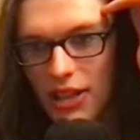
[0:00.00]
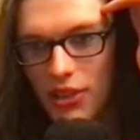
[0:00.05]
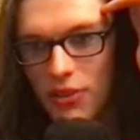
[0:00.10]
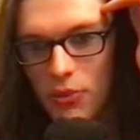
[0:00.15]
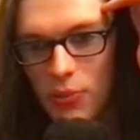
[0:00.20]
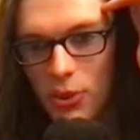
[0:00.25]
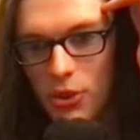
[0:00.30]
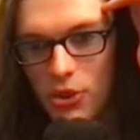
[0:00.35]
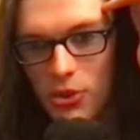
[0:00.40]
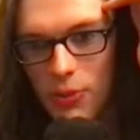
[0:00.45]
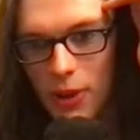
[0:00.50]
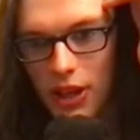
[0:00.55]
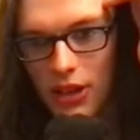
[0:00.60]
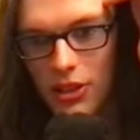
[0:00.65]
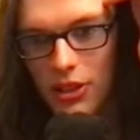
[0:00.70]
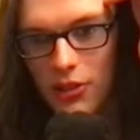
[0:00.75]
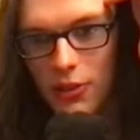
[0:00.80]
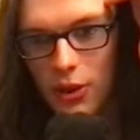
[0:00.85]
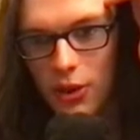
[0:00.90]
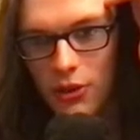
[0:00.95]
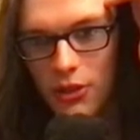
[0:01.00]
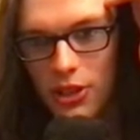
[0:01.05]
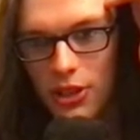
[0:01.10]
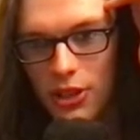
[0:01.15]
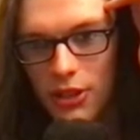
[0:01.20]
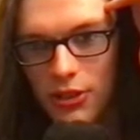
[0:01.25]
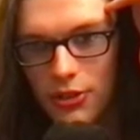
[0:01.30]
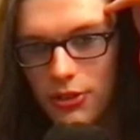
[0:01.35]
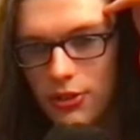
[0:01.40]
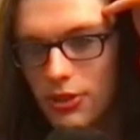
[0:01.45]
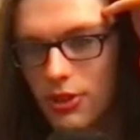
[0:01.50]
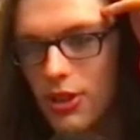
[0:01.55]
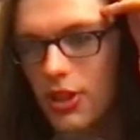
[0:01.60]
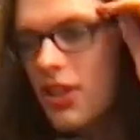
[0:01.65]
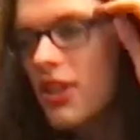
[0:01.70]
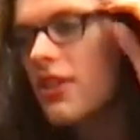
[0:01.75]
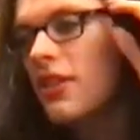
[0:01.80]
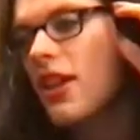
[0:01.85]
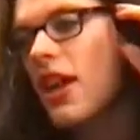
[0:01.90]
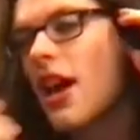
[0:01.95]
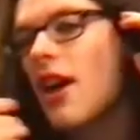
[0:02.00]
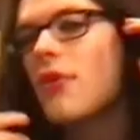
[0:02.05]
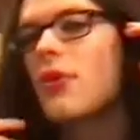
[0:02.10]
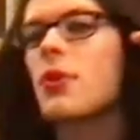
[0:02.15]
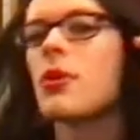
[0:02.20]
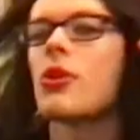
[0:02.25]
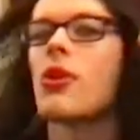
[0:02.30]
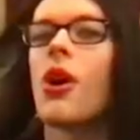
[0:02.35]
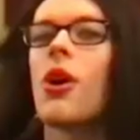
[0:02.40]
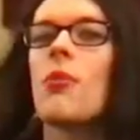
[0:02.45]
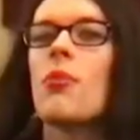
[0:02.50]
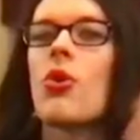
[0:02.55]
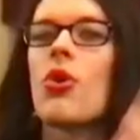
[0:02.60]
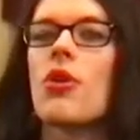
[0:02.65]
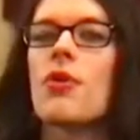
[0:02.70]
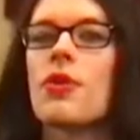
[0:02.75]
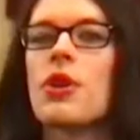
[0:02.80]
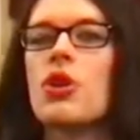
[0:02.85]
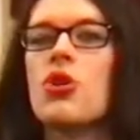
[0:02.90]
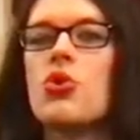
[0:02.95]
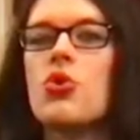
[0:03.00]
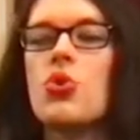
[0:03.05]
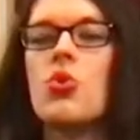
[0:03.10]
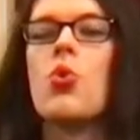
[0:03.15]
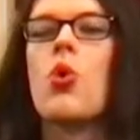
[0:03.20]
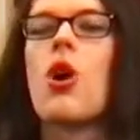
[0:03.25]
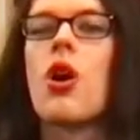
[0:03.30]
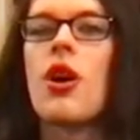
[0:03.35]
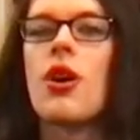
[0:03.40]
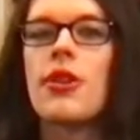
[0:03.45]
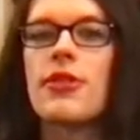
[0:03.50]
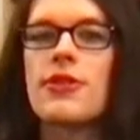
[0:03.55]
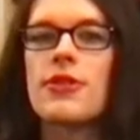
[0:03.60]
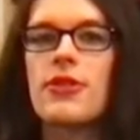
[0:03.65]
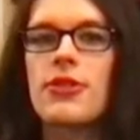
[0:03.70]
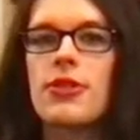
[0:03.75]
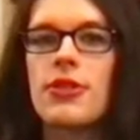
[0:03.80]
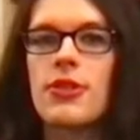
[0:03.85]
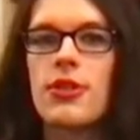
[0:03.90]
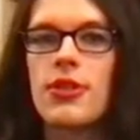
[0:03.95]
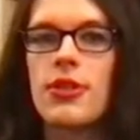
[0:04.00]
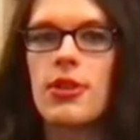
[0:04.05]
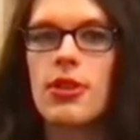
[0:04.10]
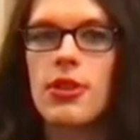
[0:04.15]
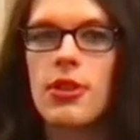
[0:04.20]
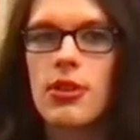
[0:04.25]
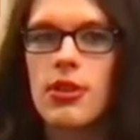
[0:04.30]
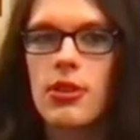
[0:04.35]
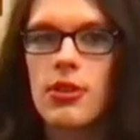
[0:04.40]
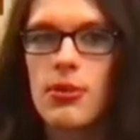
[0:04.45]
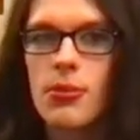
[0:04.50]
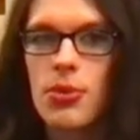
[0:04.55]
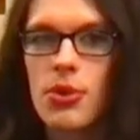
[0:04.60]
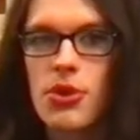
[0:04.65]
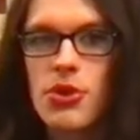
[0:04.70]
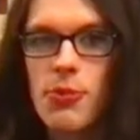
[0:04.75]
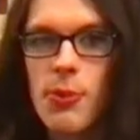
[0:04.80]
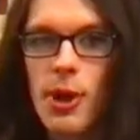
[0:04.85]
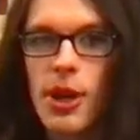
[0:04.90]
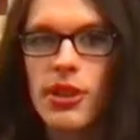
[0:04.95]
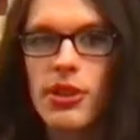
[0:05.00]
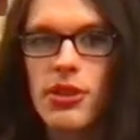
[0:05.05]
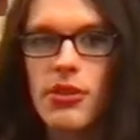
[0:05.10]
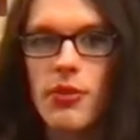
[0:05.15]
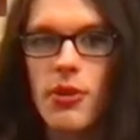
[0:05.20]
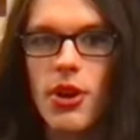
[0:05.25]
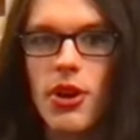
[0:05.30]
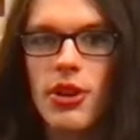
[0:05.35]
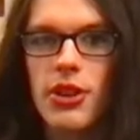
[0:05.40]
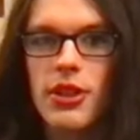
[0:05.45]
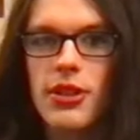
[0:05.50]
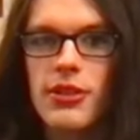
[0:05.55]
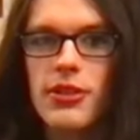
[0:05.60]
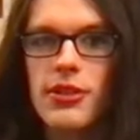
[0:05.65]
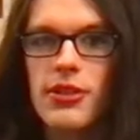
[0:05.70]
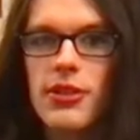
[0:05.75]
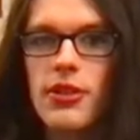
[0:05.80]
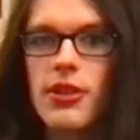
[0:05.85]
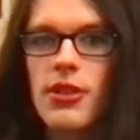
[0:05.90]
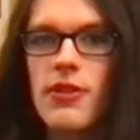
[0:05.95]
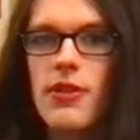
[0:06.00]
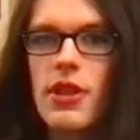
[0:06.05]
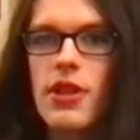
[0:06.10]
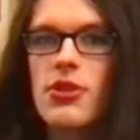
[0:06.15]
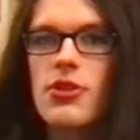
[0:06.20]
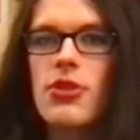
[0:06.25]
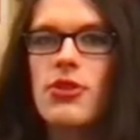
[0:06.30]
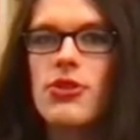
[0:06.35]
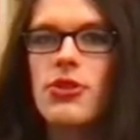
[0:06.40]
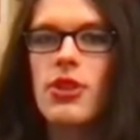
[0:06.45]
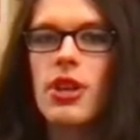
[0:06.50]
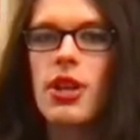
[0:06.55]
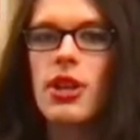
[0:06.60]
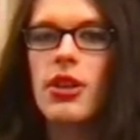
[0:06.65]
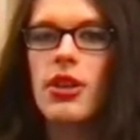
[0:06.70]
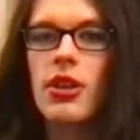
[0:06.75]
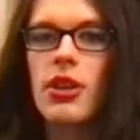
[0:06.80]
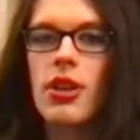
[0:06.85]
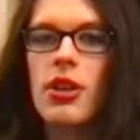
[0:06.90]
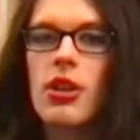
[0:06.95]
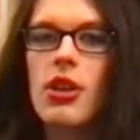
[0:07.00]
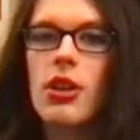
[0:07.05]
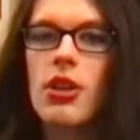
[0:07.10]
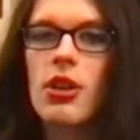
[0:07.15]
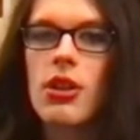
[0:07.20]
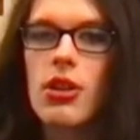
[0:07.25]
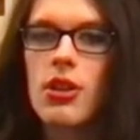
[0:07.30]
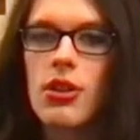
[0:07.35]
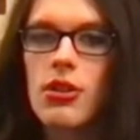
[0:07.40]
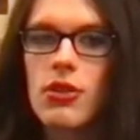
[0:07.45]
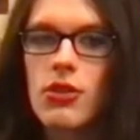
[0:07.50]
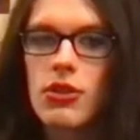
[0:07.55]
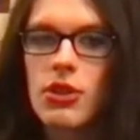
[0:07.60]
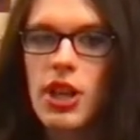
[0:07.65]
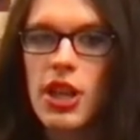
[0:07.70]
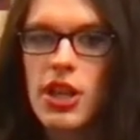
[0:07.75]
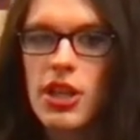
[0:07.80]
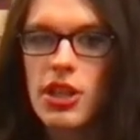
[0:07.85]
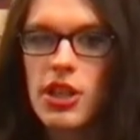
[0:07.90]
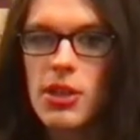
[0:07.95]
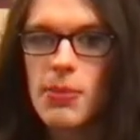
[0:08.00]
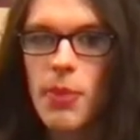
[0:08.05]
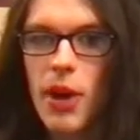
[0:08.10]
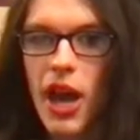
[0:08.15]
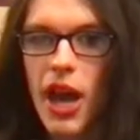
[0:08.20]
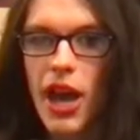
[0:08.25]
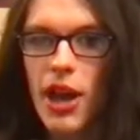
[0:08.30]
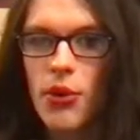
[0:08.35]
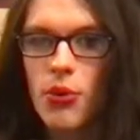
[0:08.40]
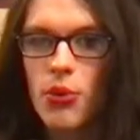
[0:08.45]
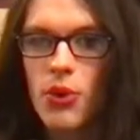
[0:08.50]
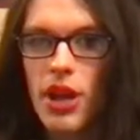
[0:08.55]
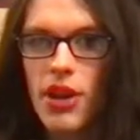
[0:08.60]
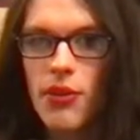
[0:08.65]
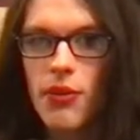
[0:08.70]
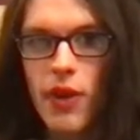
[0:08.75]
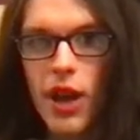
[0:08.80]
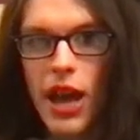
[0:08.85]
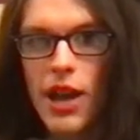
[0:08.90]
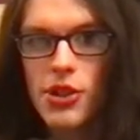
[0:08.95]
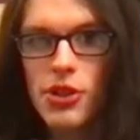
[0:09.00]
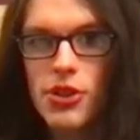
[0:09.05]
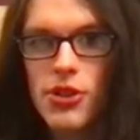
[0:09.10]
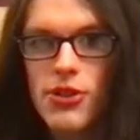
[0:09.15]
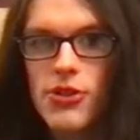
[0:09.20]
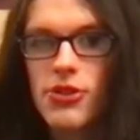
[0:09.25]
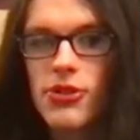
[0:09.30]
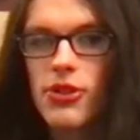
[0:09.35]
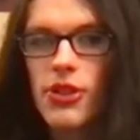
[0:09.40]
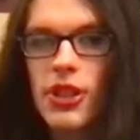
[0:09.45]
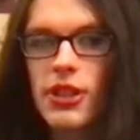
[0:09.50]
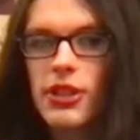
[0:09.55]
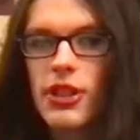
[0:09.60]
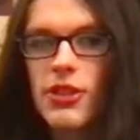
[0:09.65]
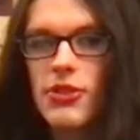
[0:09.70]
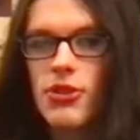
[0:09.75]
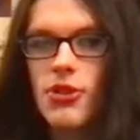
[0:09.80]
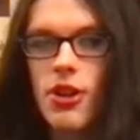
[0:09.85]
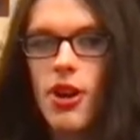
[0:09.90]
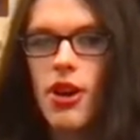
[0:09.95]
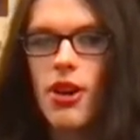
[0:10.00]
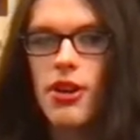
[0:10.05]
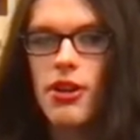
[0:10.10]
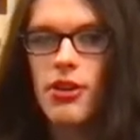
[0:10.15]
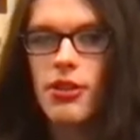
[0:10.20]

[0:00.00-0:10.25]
of perspective on things. They have a lot more of a nuanced perspective on it than just like tanky bad red fascists. Like, that's not